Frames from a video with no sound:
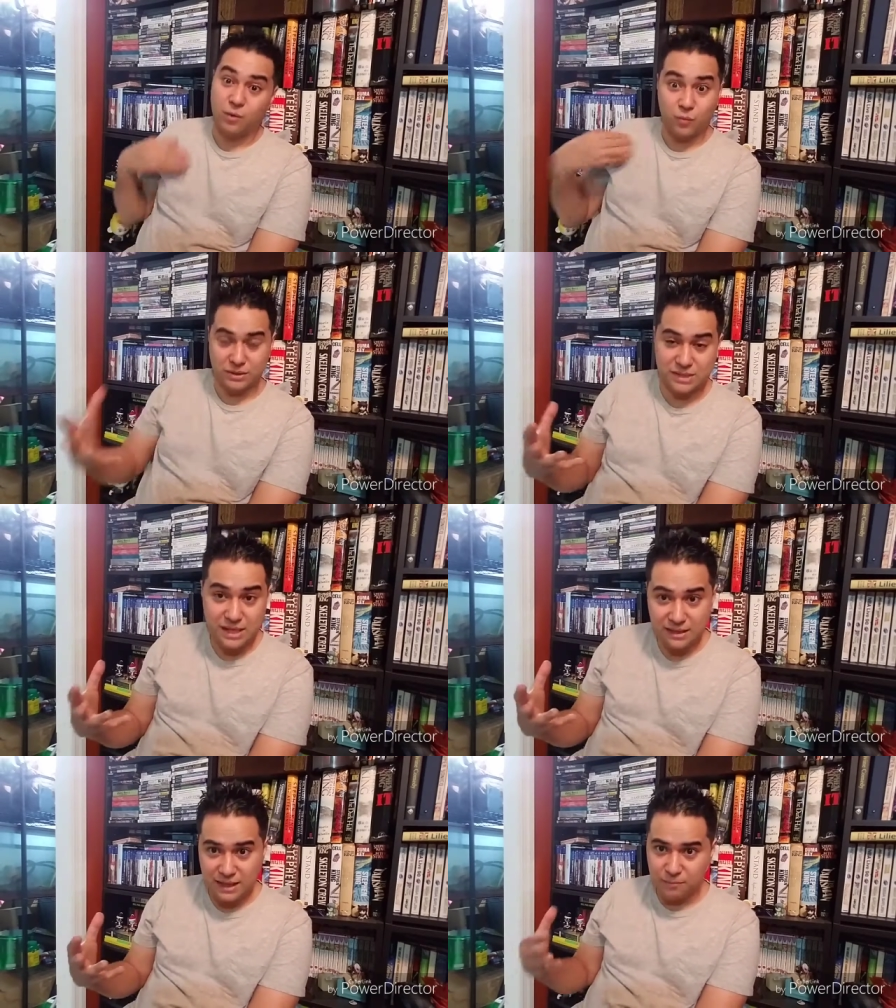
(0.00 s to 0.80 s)
was
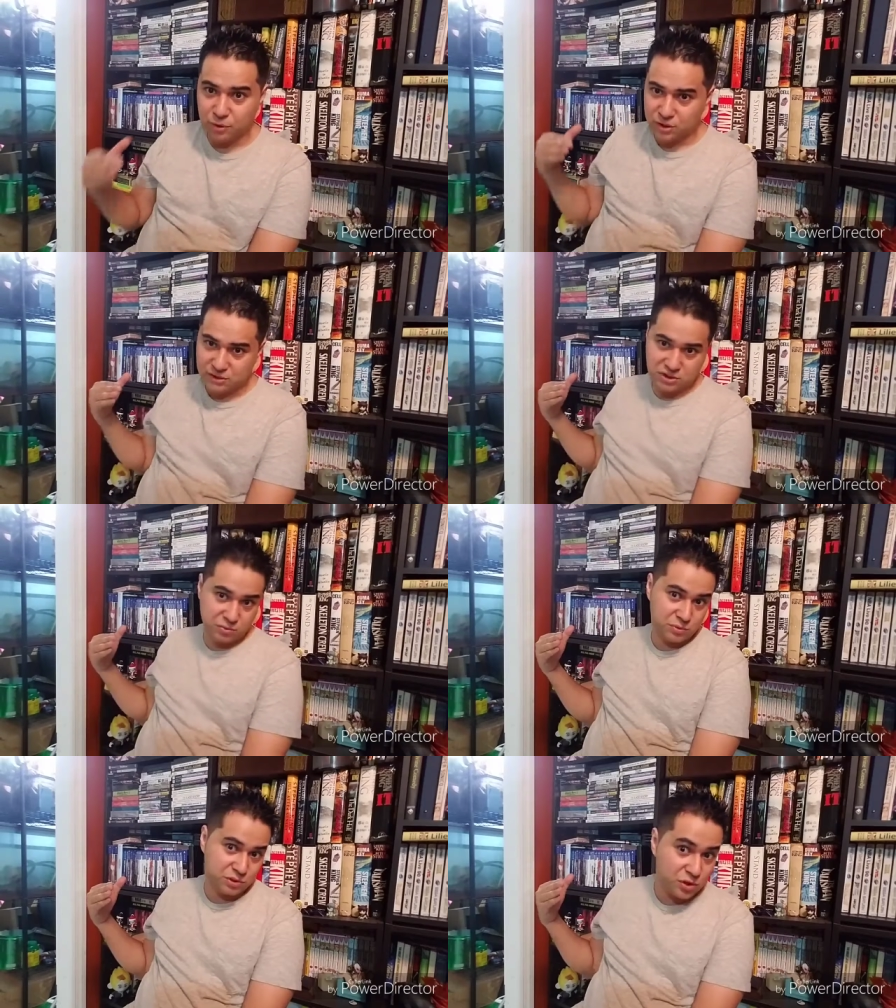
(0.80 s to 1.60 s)
in labor and she
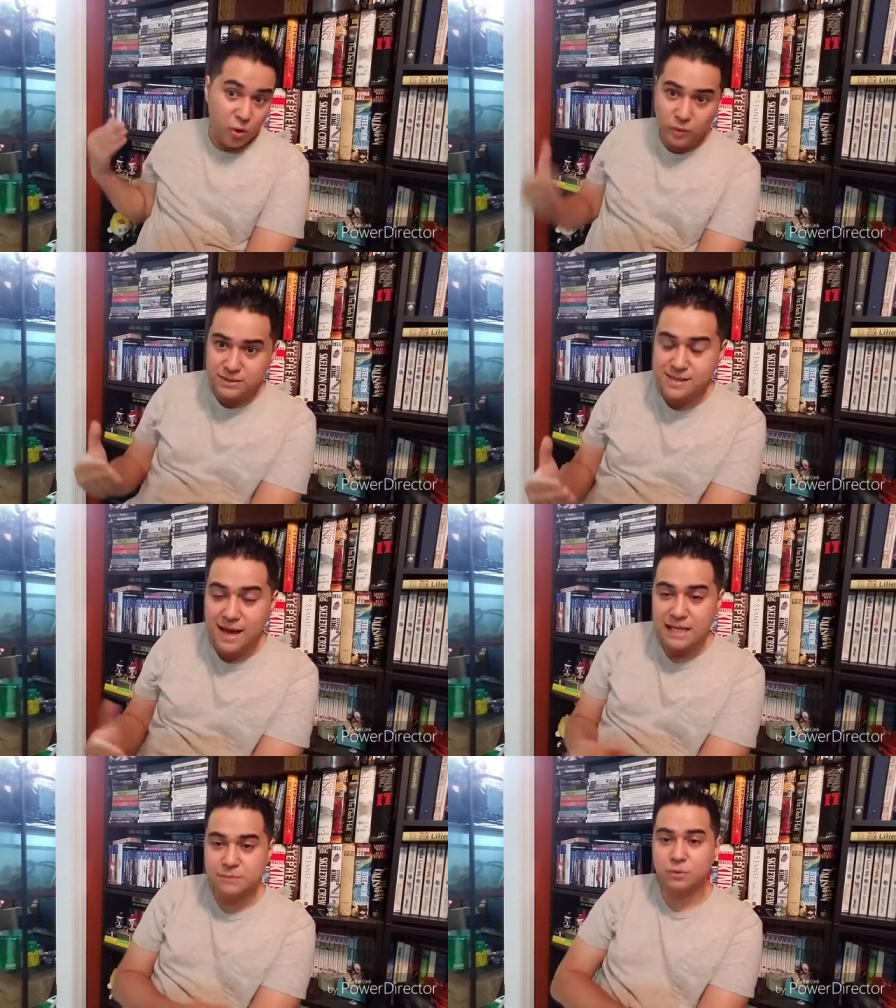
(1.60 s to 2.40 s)
was going to the
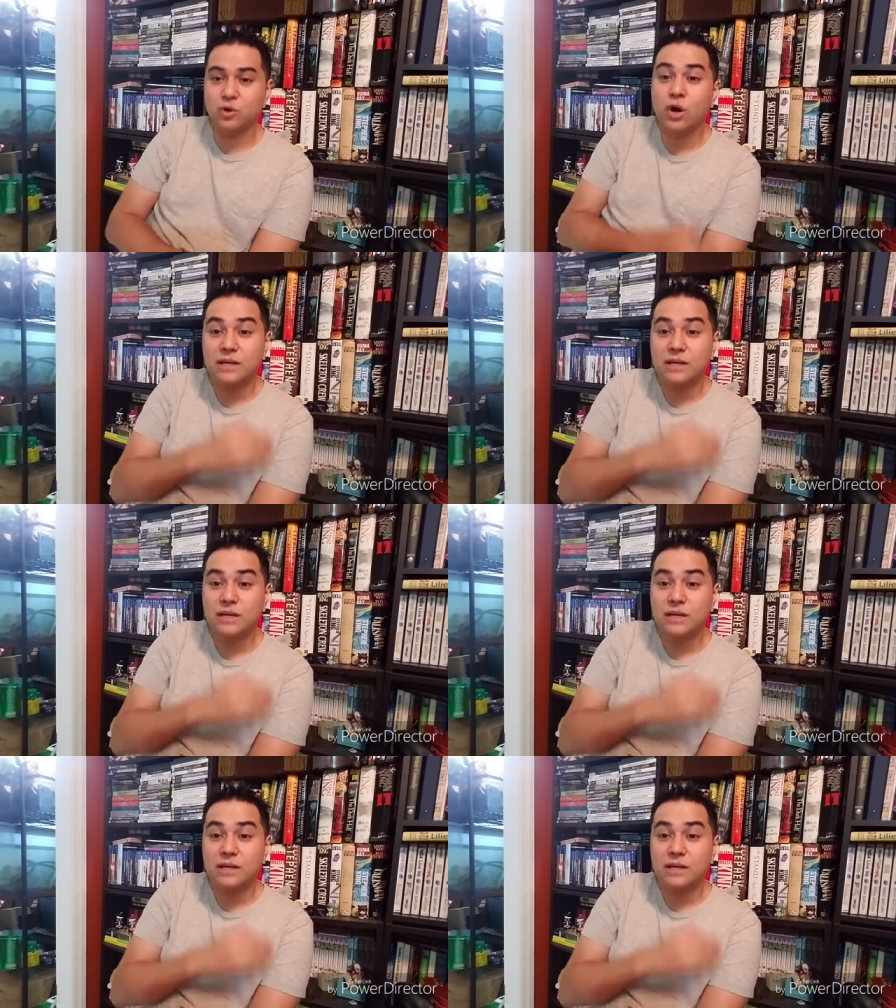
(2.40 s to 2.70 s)
hospital,